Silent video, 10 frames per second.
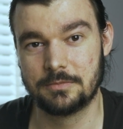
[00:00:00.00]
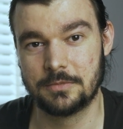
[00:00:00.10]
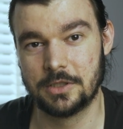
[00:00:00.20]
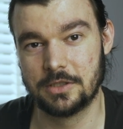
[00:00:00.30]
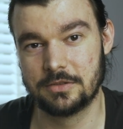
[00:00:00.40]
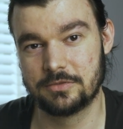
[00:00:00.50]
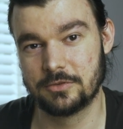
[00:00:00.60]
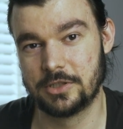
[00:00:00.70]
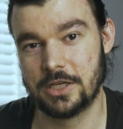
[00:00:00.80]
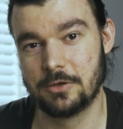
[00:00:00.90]
But for
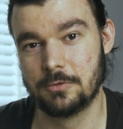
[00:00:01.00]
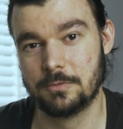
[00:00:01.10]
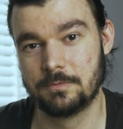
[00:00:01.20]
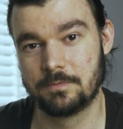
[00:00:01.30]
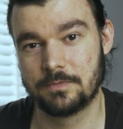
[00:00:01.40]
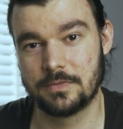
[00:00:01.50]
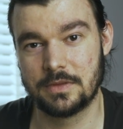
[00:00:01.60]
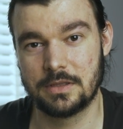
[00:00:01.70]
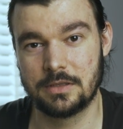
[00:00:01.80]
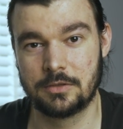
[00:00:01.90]
now,
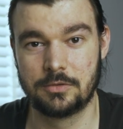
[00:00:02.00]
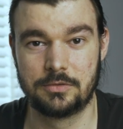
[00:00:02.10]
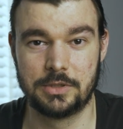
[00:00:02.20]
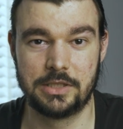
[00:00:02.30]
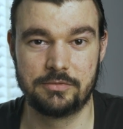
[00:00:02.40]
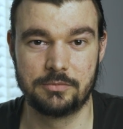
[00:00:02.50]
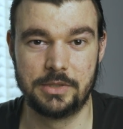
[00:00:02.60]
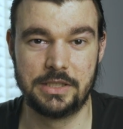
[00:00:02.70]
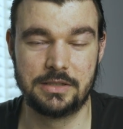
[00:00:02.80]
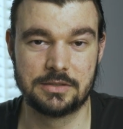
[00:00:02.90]
a good way for
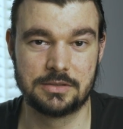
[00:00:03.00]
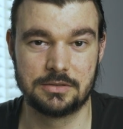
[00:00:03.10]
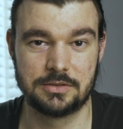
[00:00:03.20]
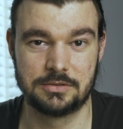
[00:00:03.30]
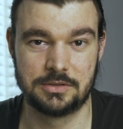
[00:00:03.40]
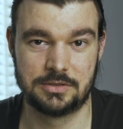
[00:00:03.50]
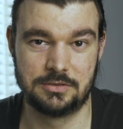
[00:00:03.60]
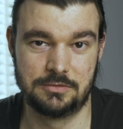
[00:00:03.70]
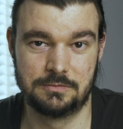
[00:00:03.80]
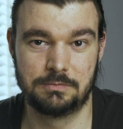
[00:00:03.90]
me, this is also just
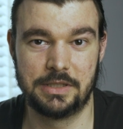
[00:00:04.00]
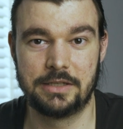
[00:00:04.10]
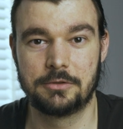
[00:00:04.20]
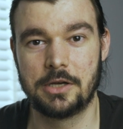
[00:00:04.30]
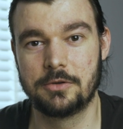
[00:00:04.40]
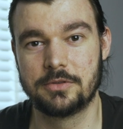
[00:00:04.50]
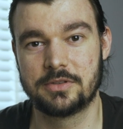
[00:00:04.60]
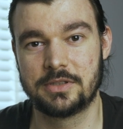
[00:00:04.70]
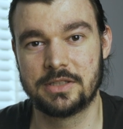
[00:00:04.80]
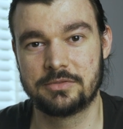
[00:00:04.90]
to play
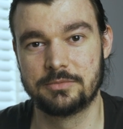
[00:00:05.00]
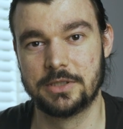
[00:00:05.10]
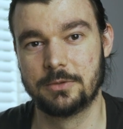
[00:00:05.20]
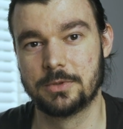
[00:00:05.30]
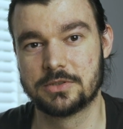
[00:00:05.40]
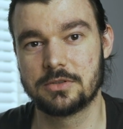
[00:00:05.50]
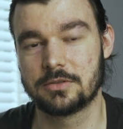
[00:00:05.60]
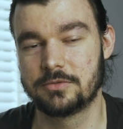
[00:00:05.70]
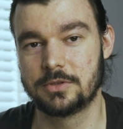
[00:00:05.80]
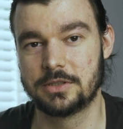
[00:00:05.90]
around and get familiar with
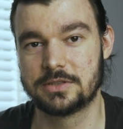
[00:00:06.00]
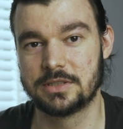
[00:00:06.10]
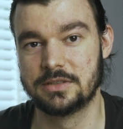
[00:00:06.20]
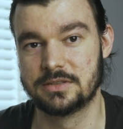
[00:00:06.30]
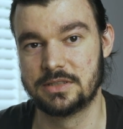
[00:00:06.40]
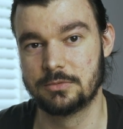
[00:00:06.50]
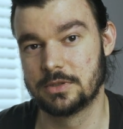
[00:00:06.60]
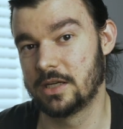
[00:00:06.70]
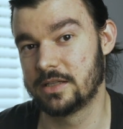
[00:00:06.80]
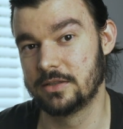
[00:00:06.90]
stock footage and see
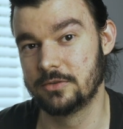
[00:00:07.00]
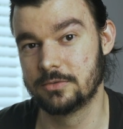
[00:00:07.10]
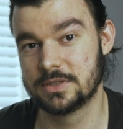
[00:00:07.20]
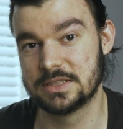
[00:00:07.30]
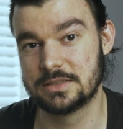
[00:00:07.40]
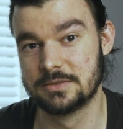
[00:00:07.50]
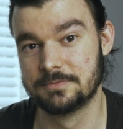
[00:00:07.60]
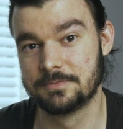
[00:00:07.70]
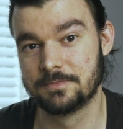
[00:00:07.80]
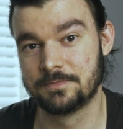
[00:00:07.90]
what I can do with it.
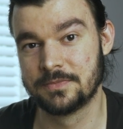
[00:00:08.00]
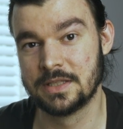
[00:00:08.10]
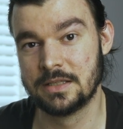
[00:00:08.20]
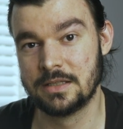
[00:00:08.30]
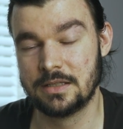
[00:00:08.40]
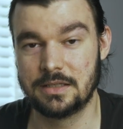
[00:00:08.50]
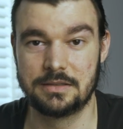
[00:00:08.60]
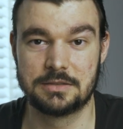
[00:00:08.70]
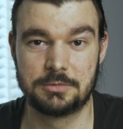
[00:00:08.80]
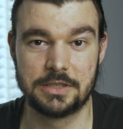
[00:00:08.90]

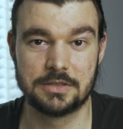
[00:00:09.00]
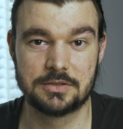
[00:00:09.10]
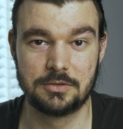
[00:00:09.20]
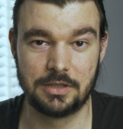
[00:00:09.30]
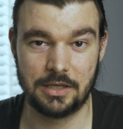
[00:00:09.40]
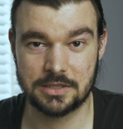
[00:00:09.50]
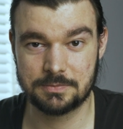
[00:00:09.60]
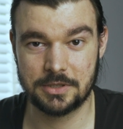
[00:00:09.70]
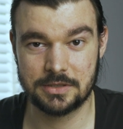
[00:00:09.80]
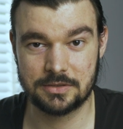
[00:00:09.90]
And this brings us to the
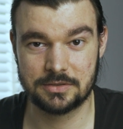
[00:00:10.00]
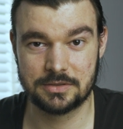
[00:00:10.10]
last part